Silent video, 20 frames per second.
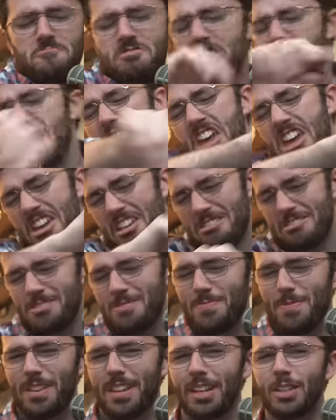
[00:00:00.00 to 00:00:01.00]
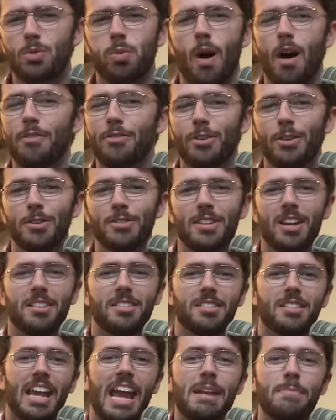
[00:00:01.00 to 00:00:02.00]
and just be like 12 year olds on
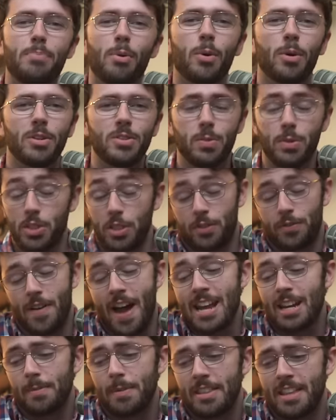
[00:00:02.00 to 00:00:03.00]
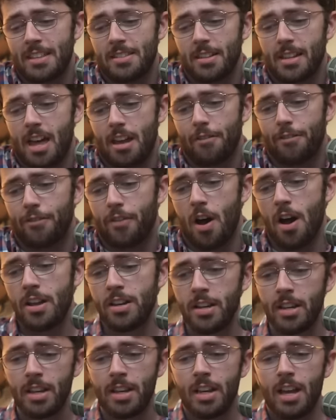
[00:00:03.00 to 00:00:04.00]
skateboards, which is fine. I mean, that's a lot of
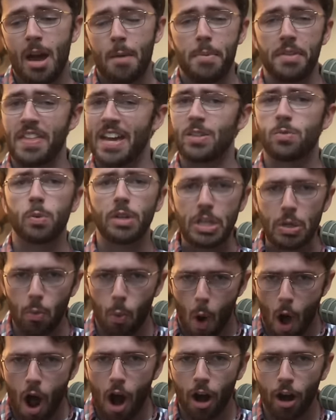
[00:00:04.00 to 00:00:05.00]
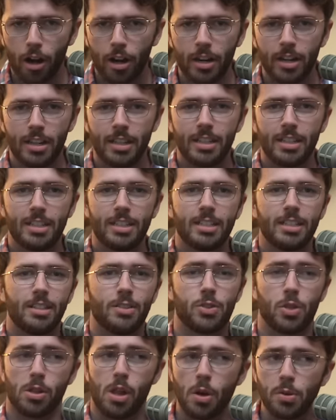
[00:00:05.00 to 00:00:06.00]
fun, but that's what you are.
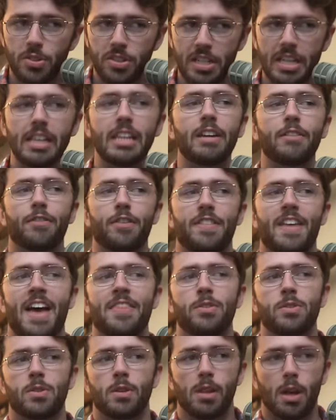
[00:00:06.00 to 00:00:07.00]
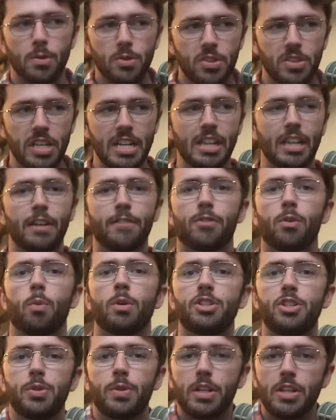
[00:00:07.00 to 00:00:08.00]
There's a low ceiling for that. There's a low ceiling for
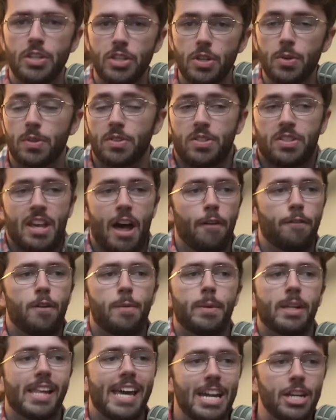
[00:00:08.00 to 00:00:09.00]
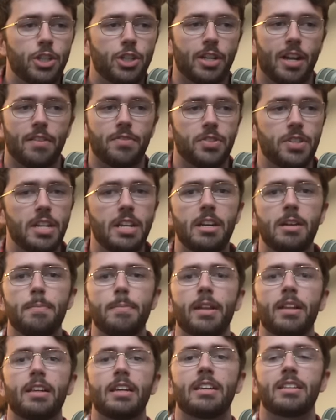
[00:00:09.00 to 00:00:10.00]
what you can do. It's self immolation. I've seen it a
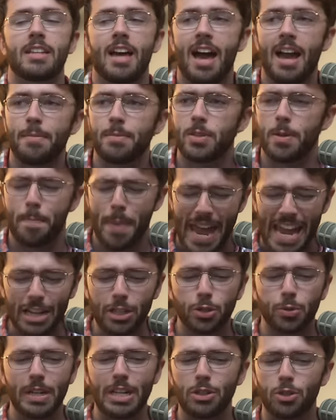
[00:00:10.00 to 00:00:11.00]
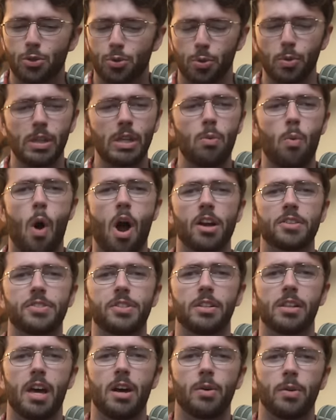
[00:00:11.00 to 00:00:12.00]
million times. The patriot truly walks
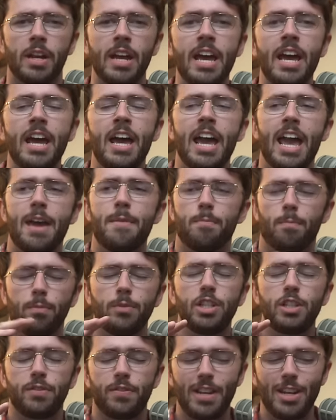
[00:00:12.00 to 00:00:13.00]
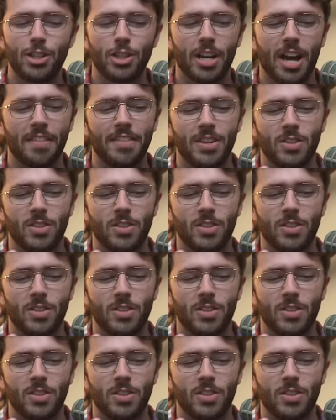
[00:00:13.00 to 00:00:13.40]
alone. And just finishing on